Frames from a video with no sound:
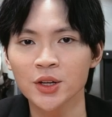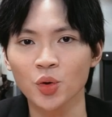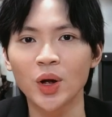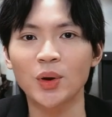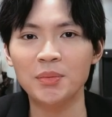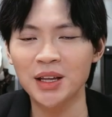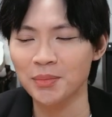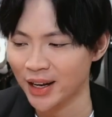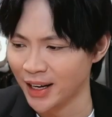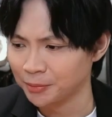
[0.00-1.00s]
So what do I mean
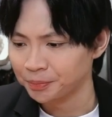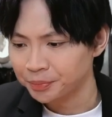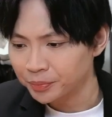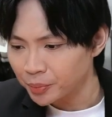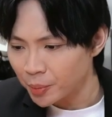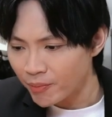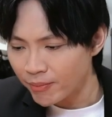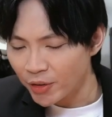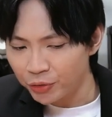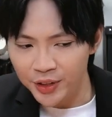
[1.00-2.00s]
by that?
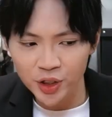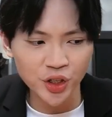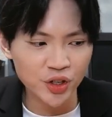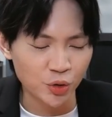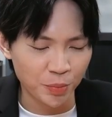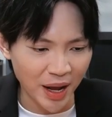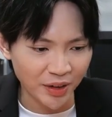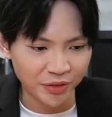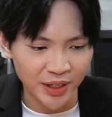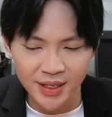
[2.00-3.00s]
Features to
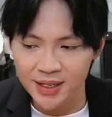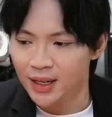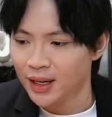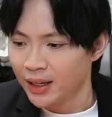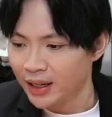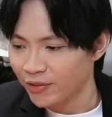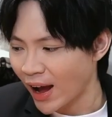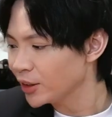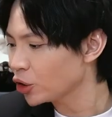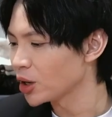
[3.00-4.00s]
benefits. If
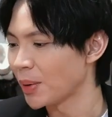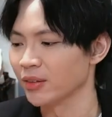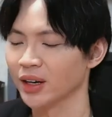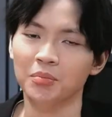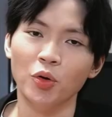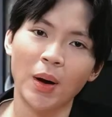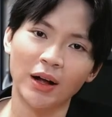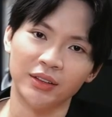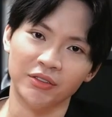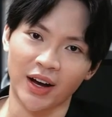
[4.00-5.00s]
I talk about a
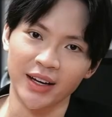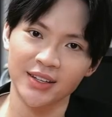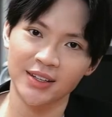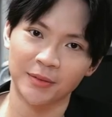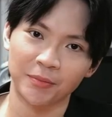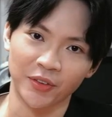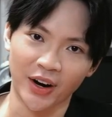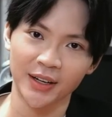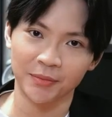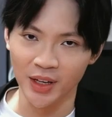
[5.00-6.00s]
mobile device,
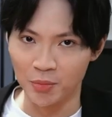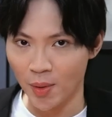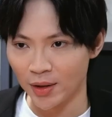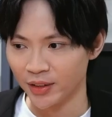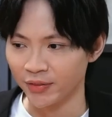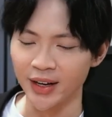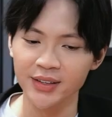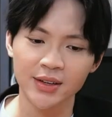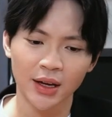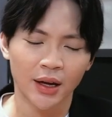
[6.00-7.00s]
right? A mobile
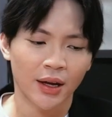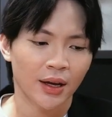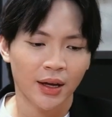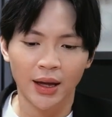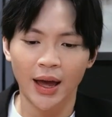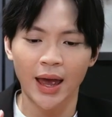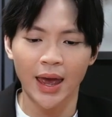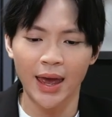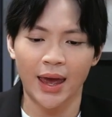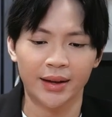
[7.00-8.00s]
device,
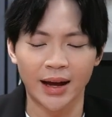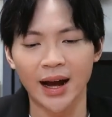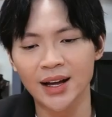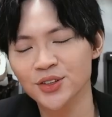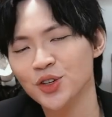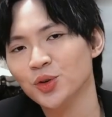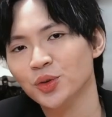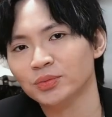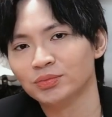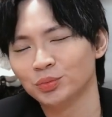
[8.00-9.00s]
and I ask you,
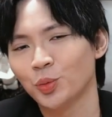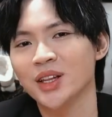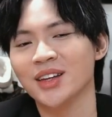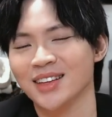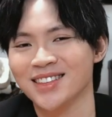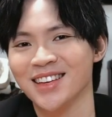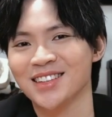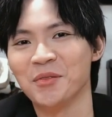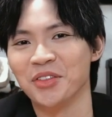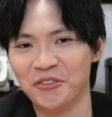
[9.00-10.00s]
what are, say,
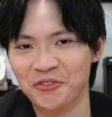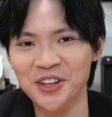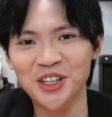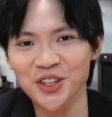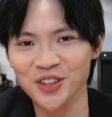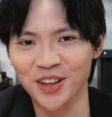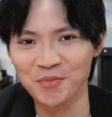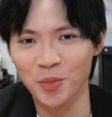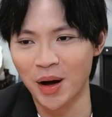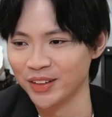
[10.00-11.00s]
some of the features of that
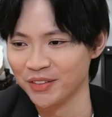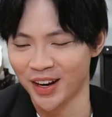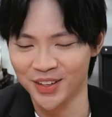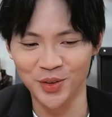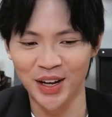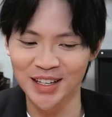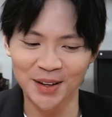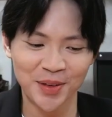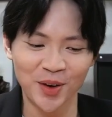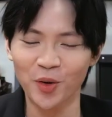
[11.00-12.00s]
mobile device? You can tell
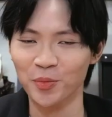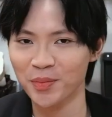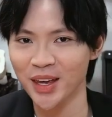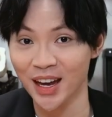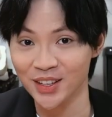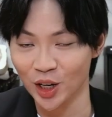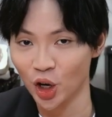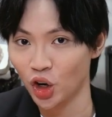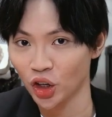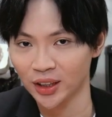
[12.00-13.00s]
me, oh, maybe it has
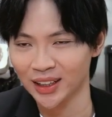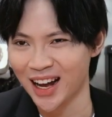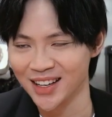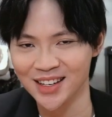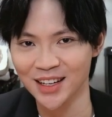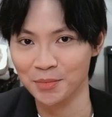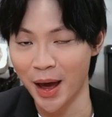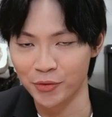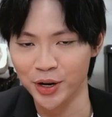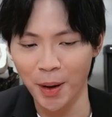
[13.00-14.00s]
long-lasting
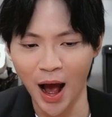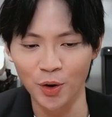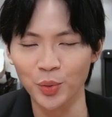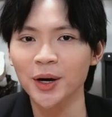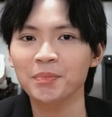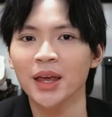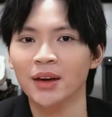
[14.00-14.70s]
battery power.